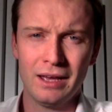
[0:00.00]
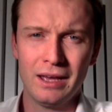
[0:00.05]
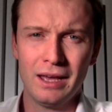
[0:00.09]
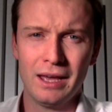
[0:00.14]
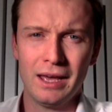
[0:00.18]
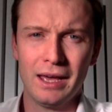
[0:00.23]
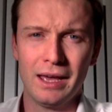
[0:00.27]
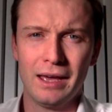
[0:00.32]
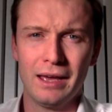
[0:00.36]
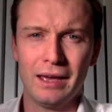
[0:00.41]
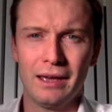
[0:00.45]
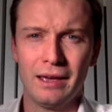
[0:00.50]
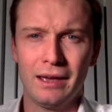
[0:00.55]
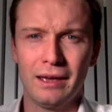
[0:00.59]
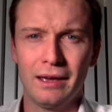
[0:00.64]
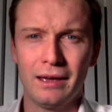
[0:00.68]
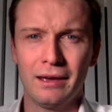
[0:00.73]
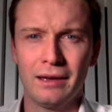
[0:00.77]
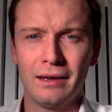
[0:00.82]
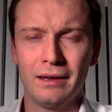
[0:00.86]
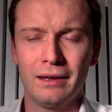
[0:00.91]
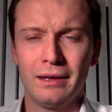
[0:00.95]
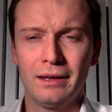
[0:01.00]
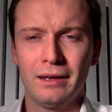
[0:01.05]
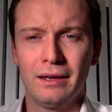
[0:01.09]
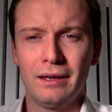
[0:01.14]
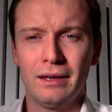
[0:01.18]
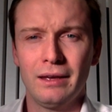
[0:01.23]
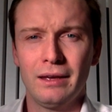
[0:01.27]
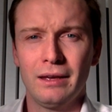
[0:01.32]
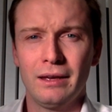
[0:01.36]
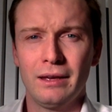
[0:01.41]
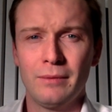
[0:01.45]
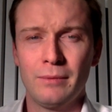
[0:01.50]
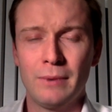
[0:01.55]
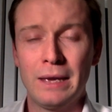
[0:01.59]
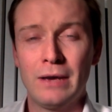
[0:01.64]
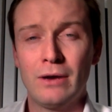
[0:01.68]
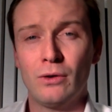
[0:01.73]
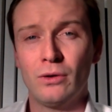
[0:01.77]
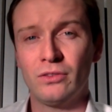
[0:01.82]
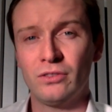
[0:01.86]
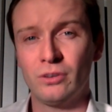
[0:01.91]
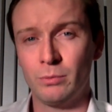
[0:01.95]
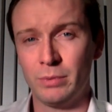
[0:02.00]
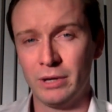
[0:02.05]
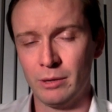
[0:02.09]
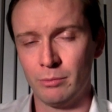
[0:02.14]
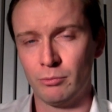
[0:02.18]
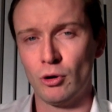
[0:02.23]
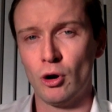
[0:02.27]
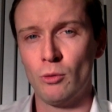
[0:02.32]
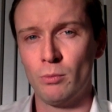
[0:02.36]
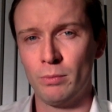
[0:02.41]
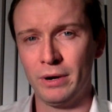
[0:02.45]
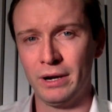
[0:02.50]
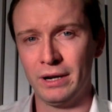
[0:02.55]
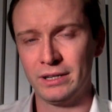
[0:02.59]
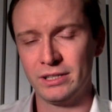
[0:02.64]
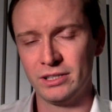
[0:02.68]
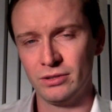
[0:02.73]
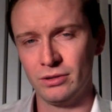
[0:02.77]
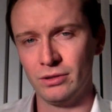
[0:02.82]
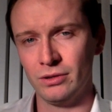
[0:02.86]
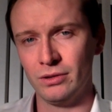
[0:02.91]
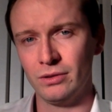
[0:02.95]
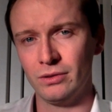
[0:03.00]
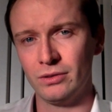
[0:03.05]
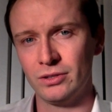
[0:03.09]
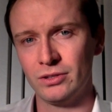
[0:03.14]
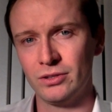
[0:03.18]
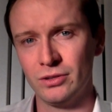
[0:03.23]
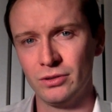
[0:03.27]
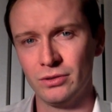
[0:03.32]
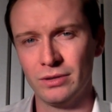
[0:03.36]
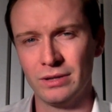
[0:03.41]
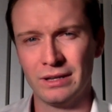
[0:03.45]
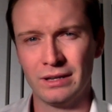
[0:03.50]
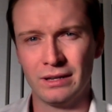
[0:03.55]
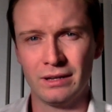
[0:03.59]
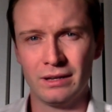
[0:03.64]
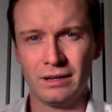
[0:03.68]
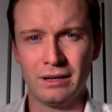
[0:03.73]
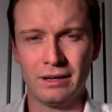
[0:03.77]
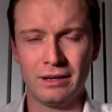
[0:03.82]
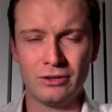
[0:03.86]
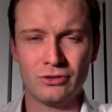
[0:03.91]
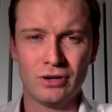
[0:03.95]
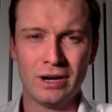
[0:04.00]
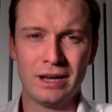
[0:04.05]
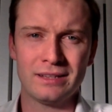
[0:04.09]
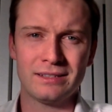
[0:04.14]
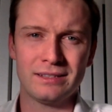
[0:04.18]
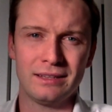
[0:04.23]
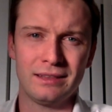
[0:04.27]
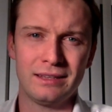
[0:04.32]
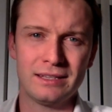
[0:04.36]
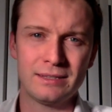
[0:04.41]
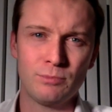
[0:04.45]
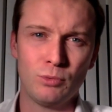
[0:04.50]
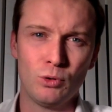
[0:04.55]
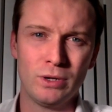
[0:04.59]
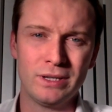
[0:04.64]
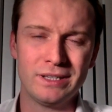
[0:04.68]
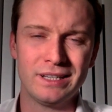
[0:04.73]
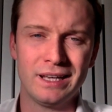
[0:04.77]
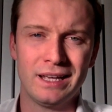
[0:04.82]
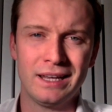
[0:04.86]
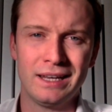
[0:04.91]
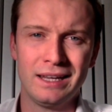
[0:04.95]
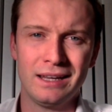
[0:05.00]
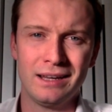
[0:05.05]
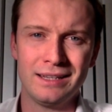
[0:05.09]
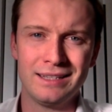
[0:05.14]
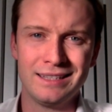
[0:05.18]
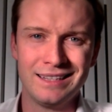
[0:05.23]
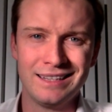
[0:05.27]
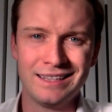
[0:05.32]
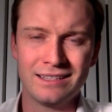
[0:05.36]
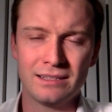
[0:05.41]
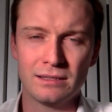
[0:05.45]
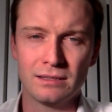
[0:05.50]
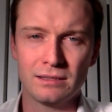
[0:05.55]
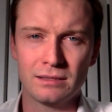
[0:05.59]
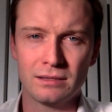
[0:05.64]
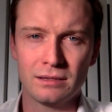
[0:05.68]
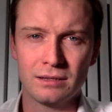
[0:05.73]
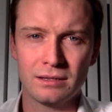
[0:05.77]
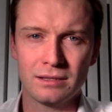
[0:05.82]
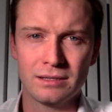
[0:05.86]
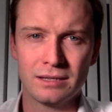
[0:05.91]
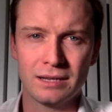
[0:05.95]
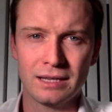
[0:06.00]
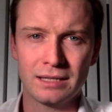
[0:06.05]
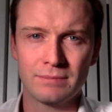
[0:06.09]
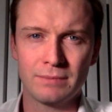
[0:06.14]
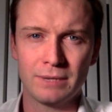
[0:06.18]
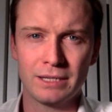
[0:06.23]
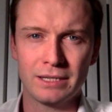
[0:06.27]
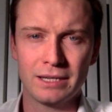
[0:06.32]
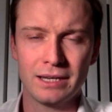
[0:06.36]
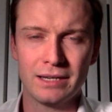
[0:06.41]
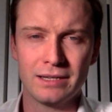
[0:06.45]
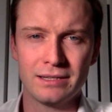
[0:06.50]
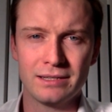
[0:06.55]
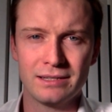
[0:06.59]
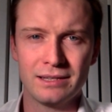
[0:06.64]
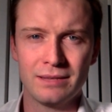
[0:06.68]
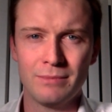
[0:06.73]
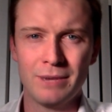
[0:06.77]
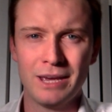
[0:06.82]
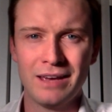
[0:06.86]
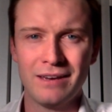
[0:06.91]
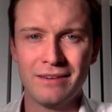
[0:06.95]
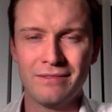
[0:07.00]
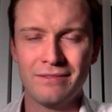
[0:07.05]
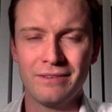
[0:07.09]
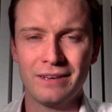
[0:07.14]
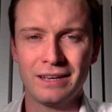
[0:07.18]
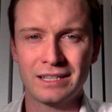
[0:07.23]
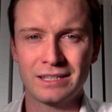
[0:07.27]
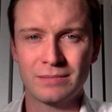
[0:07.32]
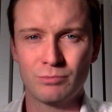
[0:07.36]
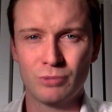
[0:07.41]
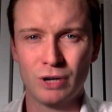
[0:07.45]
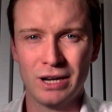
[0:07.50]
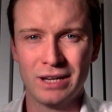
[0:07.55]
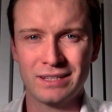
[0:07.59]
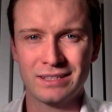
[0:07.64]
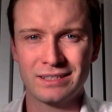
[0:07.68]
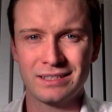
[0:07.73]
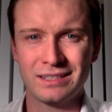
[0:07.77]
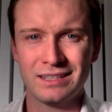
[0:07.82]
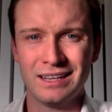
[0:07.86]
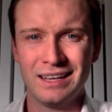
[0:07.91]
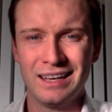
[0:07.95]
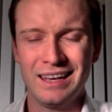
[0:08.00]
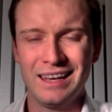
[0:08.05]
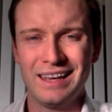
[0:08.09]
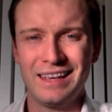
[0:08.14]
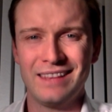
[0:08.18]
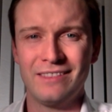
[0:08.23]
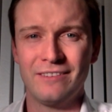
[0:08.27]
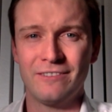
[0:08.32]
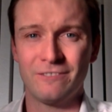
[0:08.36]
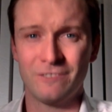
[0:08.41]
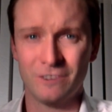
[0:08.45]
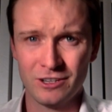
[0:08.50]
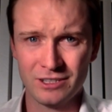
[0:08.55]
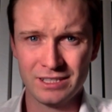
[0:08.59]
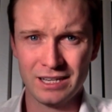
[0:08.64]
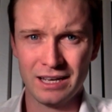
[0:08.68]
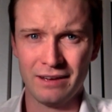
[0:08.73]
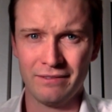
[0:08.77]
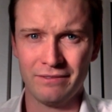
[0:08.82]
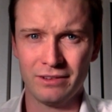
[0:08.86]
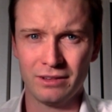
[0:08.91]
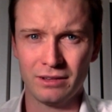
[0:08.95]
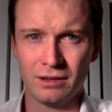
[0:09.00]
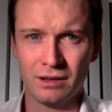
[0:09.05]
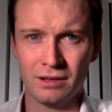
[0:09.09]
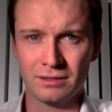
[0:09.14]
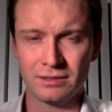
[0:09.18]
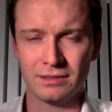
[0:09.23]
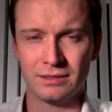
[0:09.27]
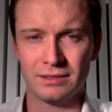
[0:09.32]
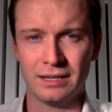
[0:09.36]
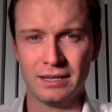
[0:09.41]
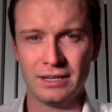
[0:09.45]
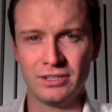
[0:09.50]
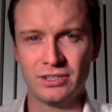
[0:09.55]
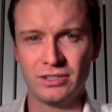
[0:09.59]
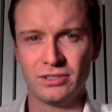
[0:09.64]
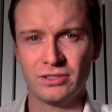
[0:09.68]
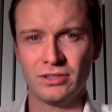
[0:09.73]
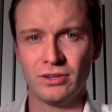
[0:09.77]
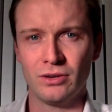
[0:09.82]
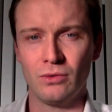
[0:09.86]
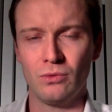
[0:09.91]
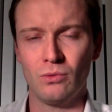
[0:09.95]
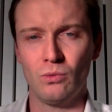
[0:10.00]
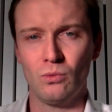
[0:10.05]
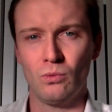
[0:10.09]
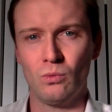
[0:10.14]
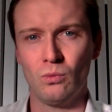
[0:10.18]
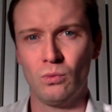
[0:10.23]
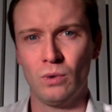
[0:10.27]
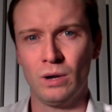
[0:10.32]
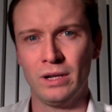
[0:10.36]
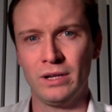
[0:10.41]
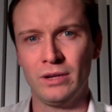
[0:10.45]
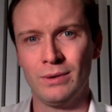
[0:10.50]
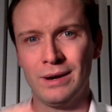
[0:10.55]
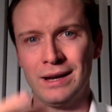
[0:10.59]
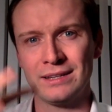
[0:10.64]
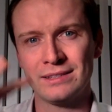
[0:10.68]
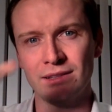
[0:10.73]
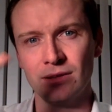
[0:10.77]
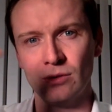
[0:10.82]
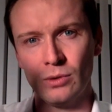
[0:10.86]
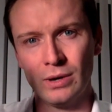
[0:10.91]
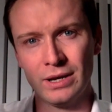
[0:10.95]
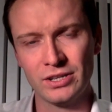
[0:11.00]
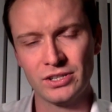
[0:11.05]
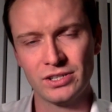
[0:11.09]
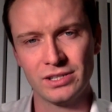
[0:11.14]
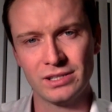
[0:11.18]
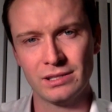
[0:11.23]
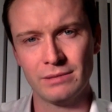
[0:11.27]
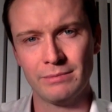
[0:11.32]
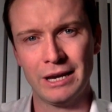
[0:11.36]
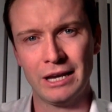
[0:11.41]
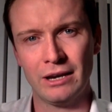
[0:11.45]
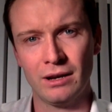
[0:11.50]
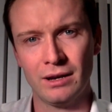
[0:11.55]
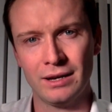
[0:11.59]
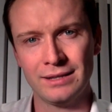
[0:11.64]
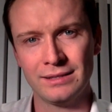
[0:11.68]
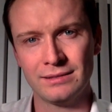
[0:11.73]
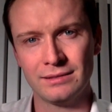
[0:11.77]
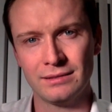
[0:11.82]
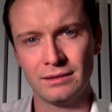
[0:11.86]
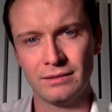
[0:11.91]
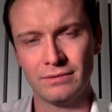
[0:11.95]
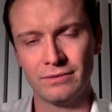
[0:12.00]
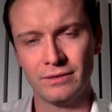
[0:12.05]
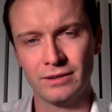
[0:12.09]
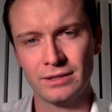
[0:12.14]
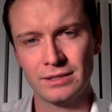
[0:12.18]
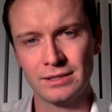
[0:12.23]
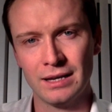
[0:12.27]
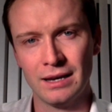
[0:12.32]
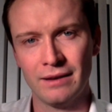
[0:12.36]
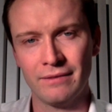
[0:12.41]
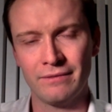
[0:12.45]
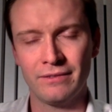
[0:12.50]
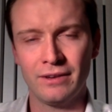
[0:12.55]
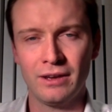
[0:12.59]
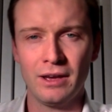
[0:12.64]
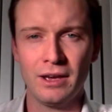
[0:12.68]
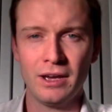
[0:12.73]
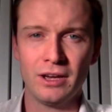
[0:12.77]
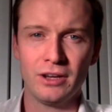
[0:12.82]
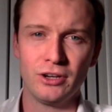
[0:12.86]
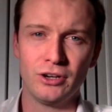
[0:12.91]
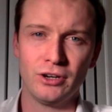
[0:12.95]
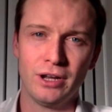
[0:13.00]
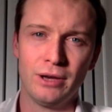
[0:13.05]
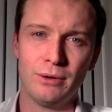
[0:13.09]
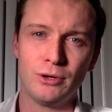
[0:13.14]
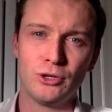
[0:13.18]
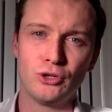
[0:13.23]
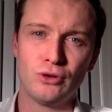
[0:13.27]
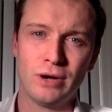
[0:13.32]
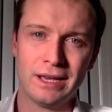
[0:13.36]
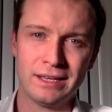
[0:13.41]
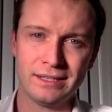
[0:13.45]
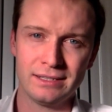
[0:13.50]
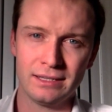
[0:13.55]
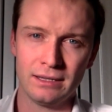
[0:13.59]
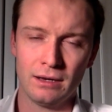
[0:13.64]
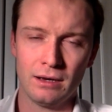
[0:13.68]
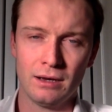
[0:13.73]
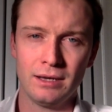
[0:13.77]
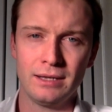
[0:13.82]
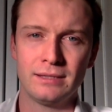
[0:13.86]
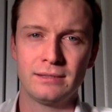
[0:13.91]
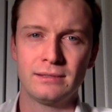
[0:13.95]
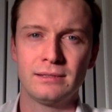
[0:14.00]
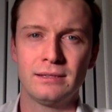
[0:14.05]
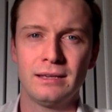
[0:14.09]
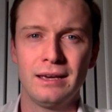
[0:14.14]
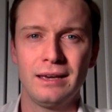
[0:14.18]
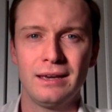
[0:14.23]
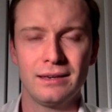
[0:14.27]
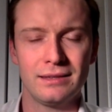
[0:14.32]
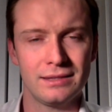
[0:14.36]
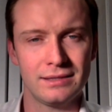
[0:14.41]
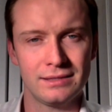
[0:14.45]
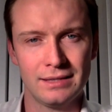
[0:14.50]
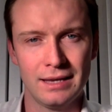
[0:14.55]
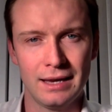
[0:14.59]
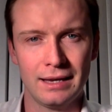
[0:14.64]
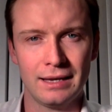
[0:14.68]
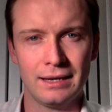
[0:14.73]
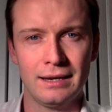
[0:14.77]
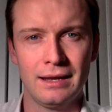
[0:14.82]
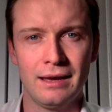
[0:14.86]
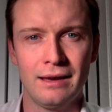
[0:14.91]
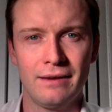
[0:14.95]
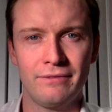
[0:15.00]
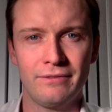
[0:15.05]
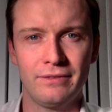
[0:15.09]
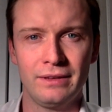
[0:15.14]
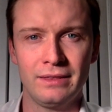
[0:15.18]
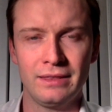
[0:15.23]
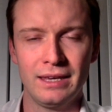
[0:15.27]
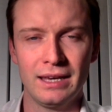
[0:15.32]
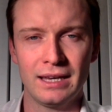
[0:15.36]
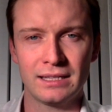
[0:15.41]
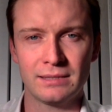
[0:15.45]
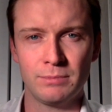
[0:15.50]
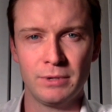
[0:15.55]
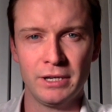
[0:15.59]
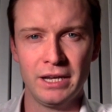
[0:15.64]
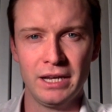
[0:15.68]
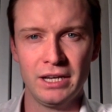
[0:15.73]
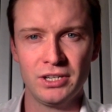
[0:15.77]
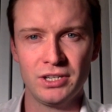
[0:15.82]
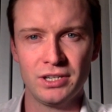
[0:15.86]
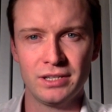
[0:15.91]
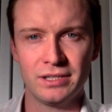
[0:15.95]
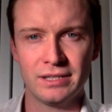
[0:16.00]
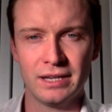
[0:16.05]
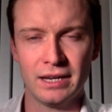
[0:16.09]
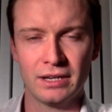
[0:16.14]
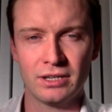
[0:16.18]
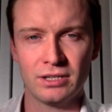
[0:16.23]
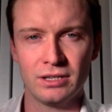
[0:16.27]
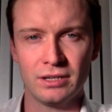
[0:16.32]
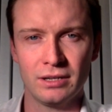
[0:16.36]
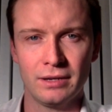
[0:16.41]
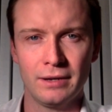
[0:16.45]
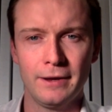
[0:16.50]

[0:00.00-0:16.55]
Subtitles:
It may also be appropriate to address at this point any ideas, concerns and expectations they may have expressed in the first half of the consultation. So while you ask the questions about ICE in the first half, you're now addressing ICE in the second half in the explanation section.